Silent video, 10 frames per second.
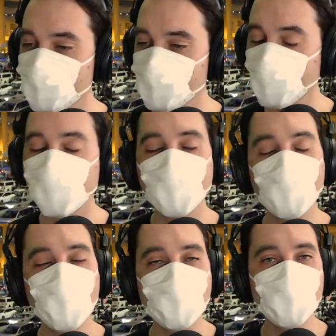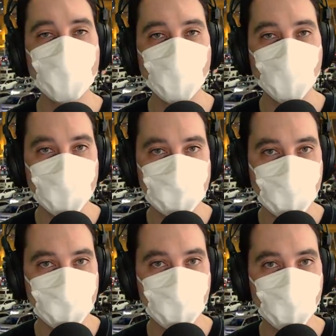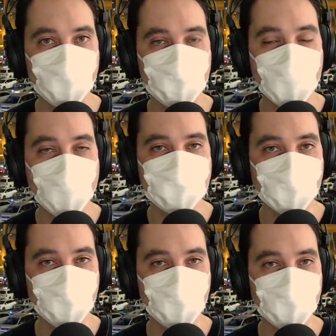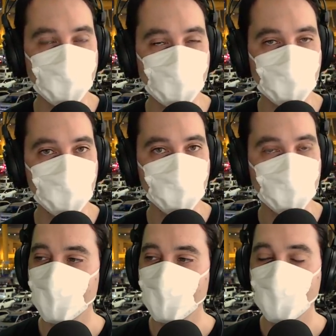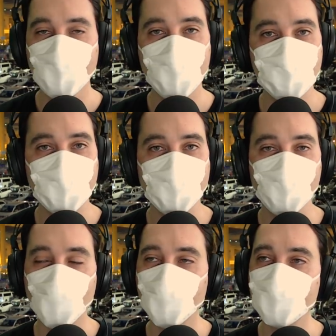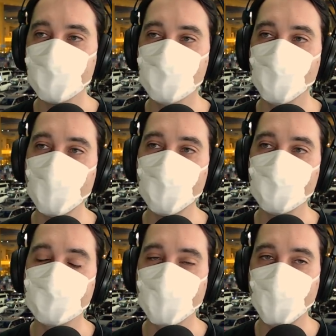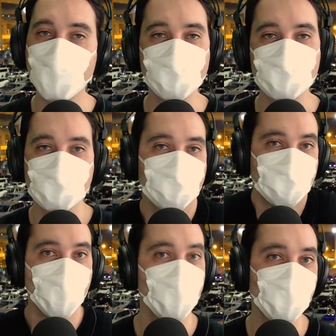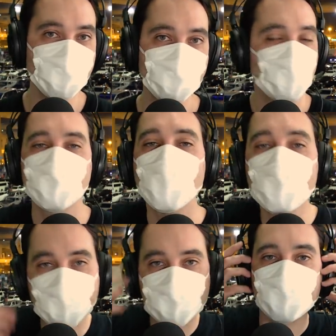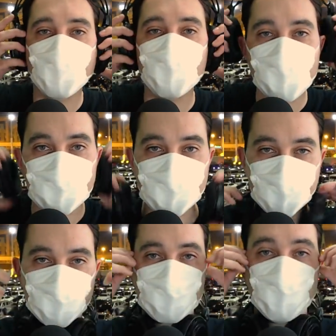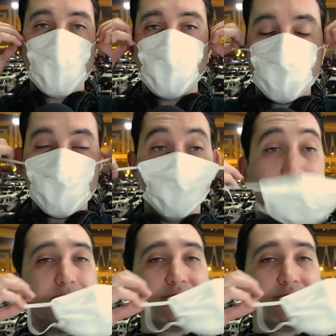I don't know, I'd rather wear one of these than have to put on chapstick all the time. You might be thinking, why do they just wear a scarf? I don't know. I suppose once you're done with this, you can just take it off and...